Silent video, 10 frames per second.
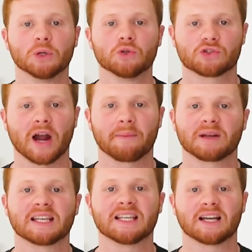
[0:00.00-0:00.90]

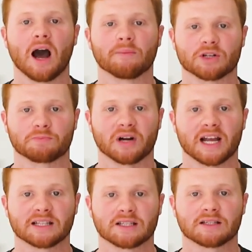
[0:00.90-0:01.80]
bootstrapping e-commerce
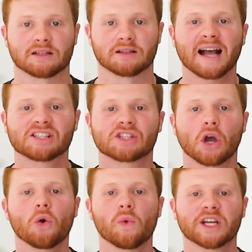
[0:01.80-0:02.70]
brands. I
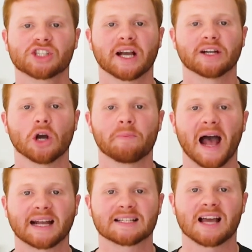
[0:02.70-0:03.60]
so wish I could go
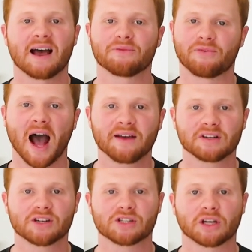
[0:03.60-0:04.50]
back in time
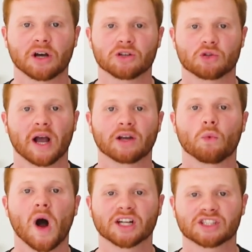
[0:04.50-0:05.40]
5 years ago so I
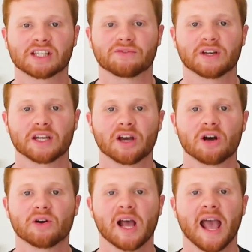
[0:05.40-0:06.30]
could watch this
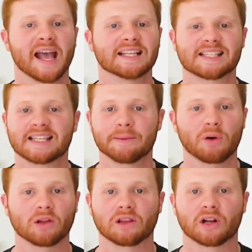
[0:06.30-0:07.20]
video and skip
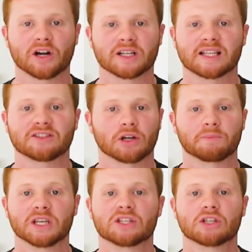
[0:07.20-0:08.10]
all the learnings that
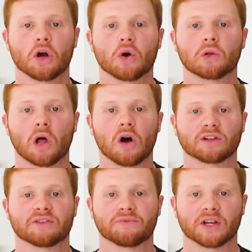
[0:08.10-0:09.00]
took me so
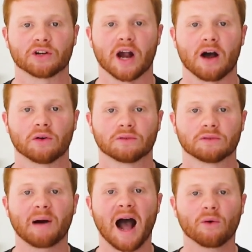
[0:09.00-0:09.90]
long to figure out.
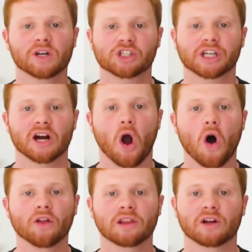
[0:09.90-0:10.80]
But I want to share
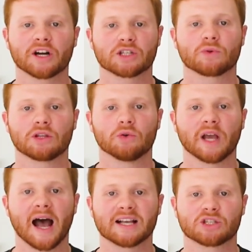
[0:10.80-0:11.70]
all the learnings with you
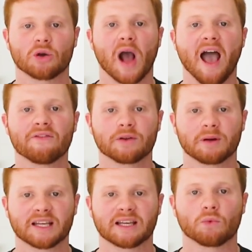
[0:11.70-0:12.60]
guys so
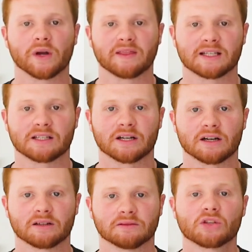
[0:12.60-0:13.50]
everybody can win this
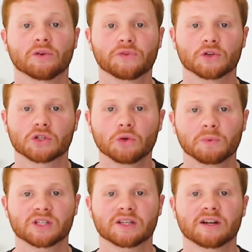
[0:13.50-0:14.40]
year. So if you're
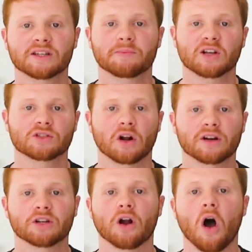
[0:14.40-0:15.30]
super serious about
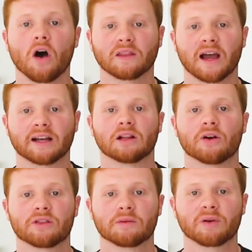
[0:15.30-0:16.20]
starting your online
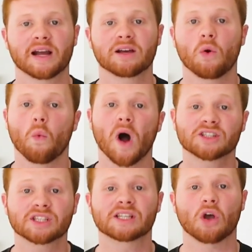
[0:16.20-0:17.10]
clothing brand,
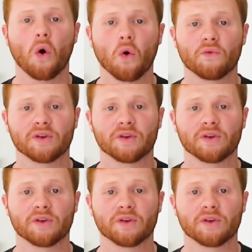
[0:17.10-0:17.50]
watch this whole